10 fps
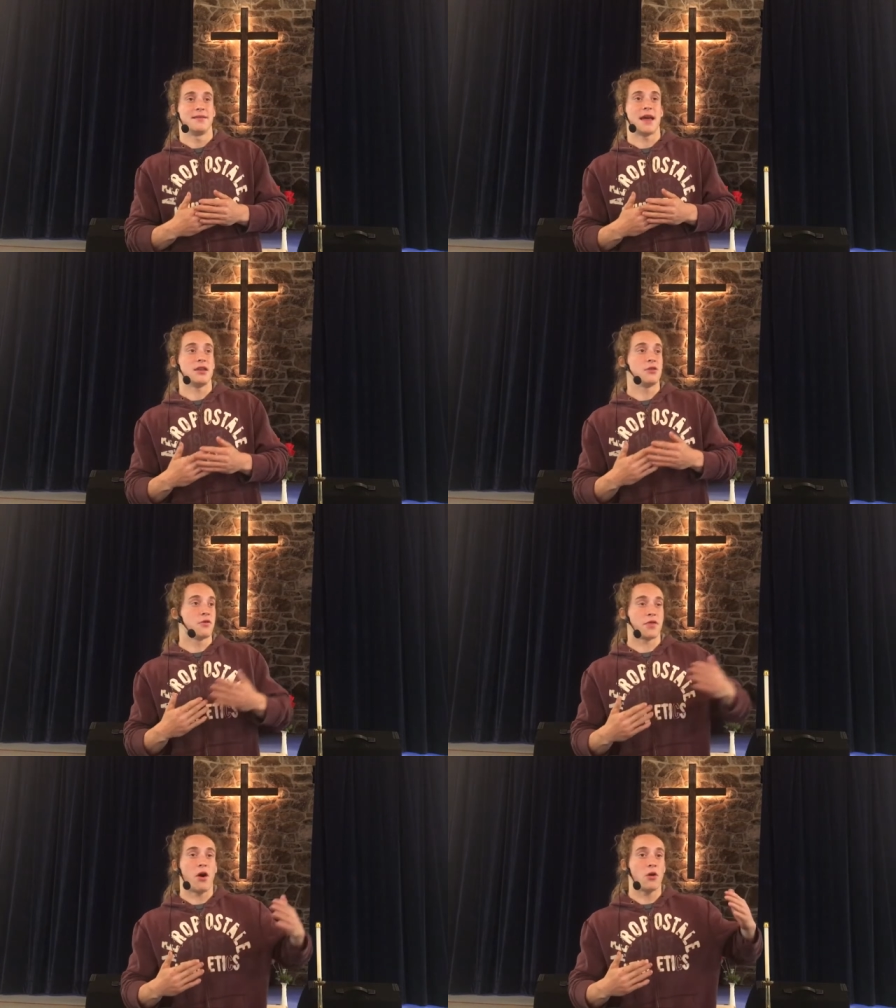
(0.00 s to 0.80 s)
that you
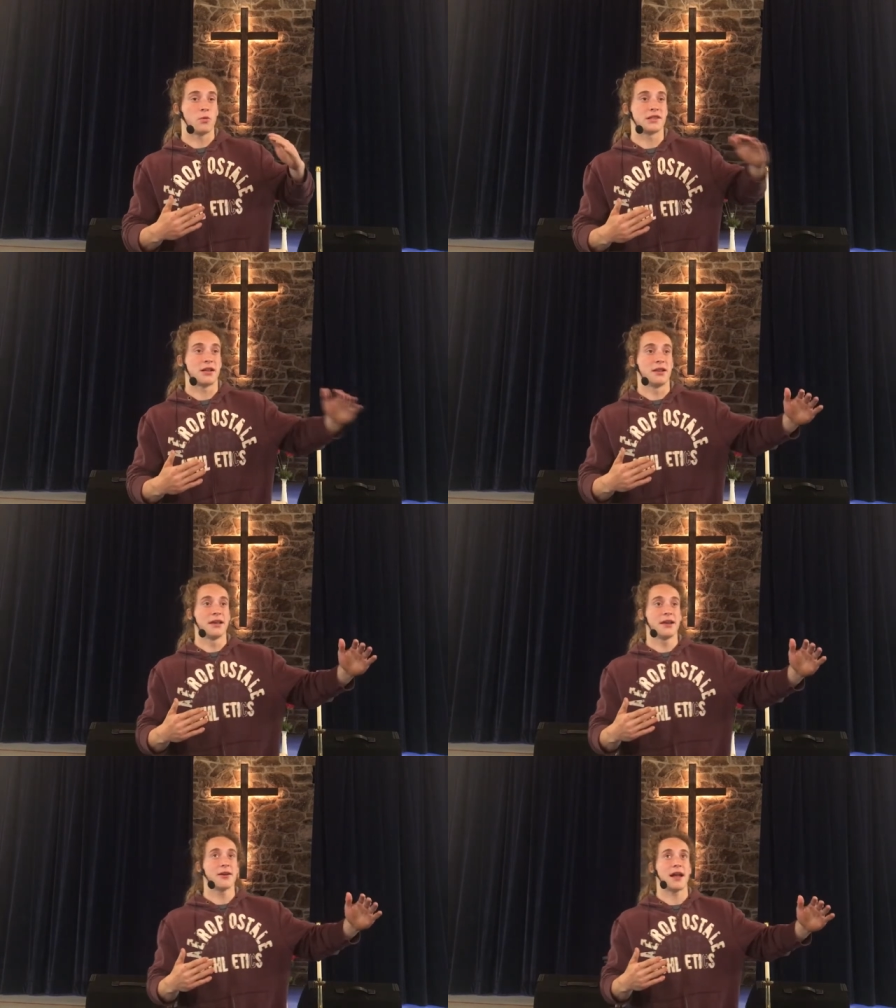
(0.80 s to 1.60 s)
thought was
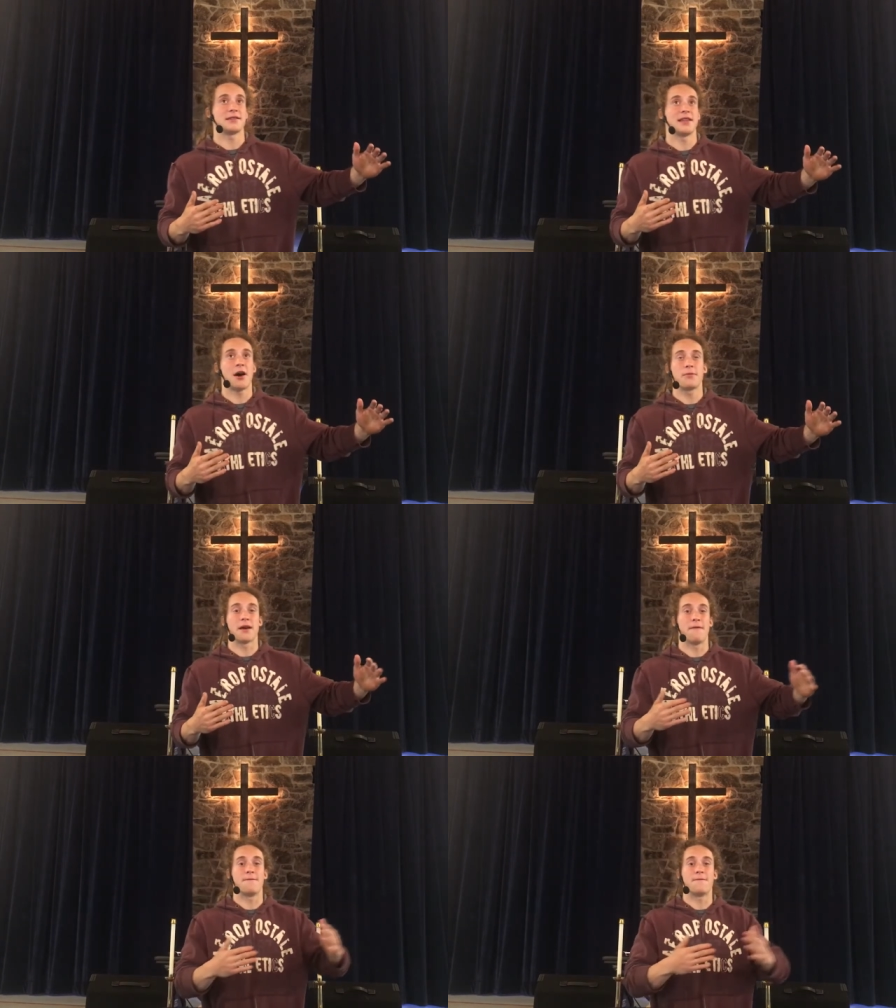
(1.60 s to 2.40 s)
clear has now
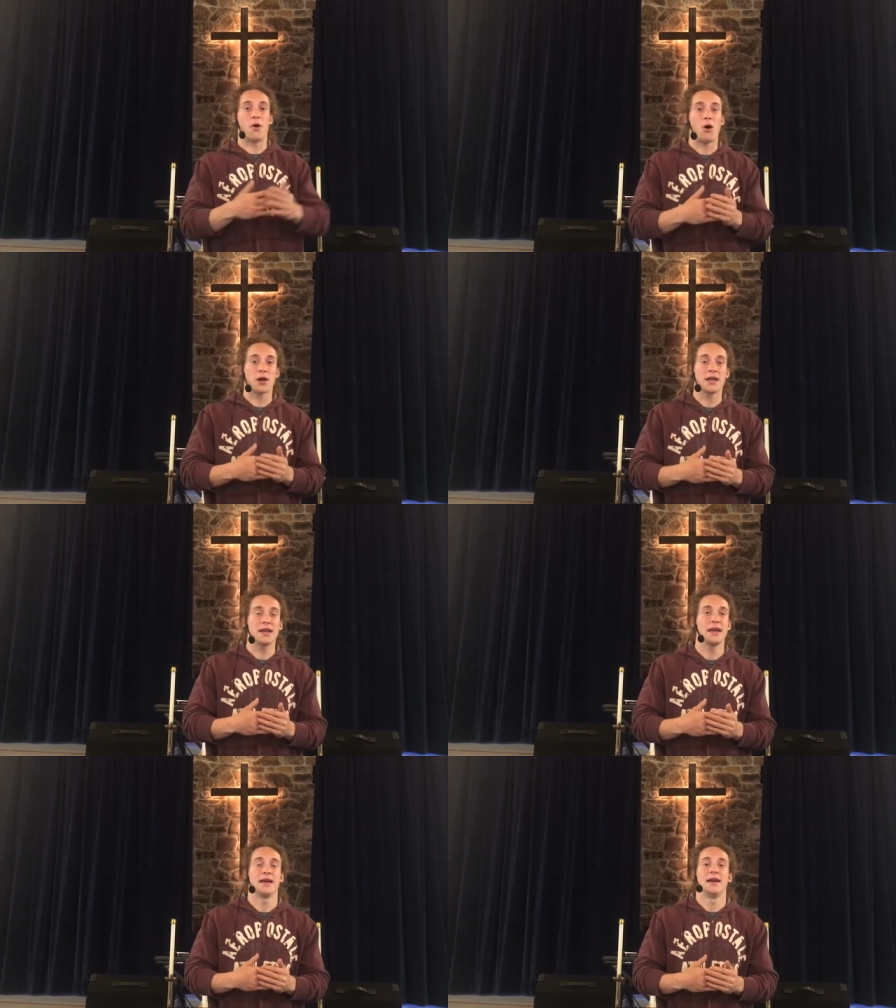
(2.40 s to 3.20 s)
become foggy,